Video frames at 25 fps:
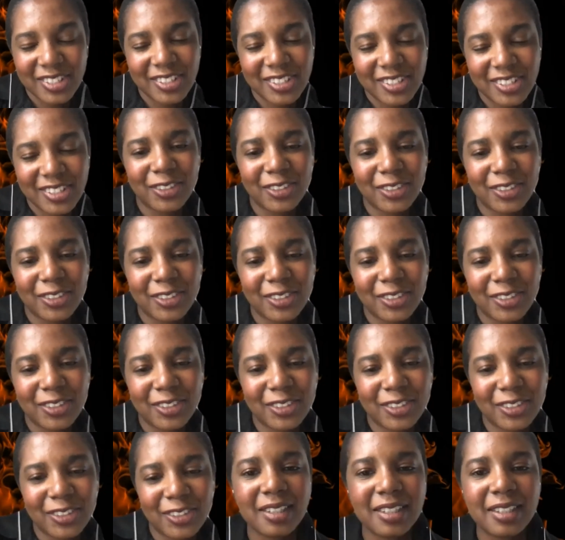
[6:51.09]

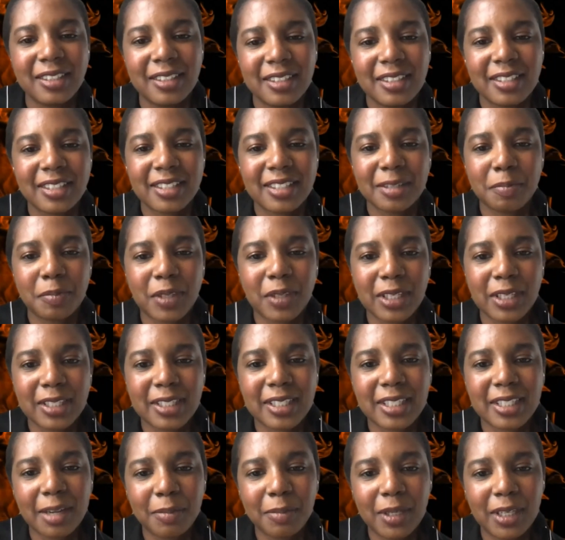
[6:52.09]
So we got some
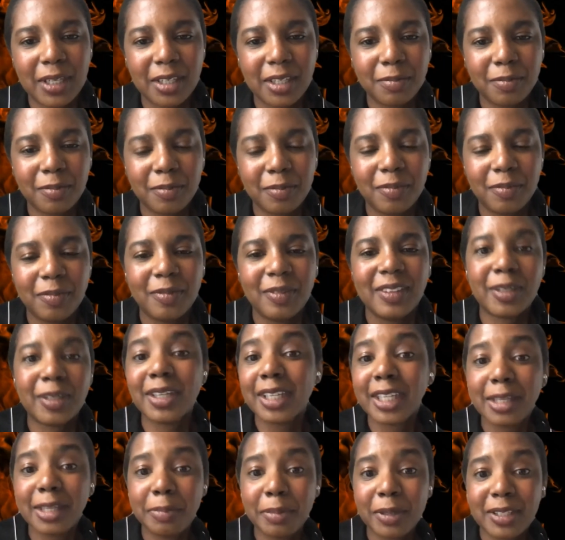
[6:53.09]
things coming up.
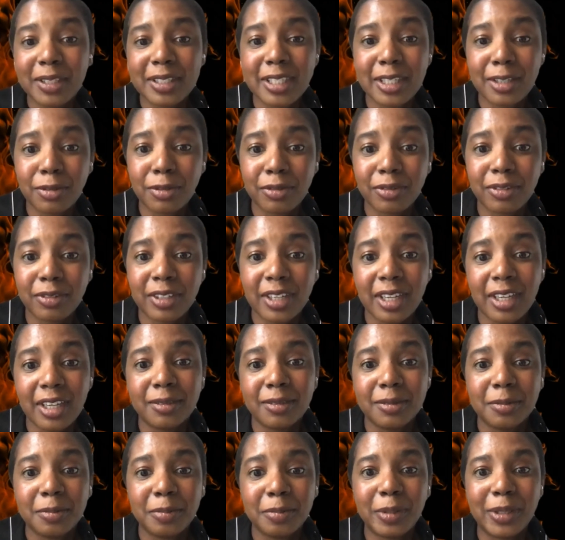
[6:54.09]
Gonna keep it a secret
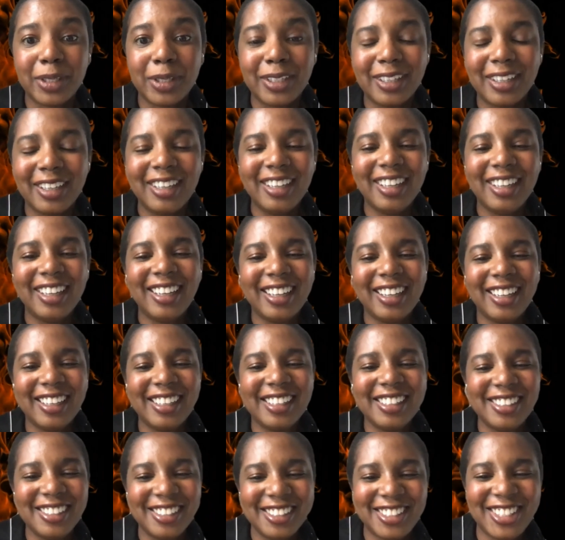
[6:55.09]
for now. But
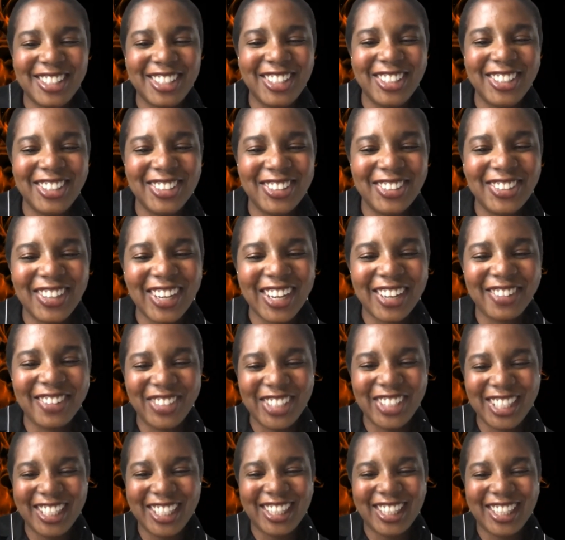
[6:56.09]
do
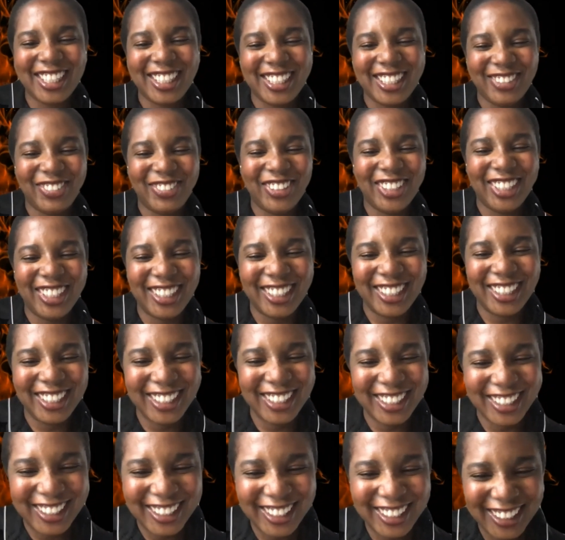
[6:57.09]
you have anything to
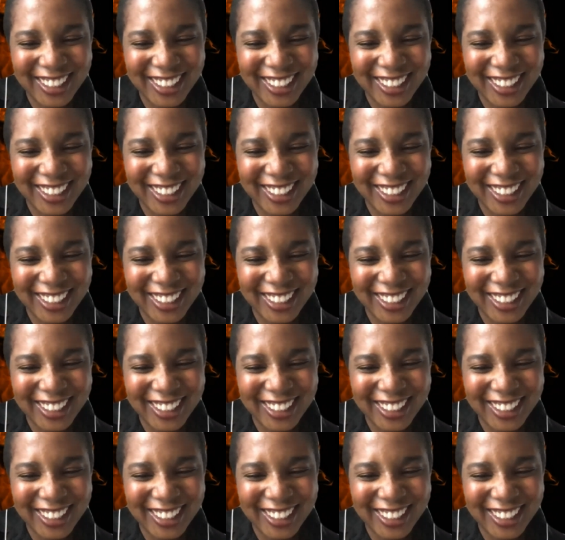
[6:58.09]
plug?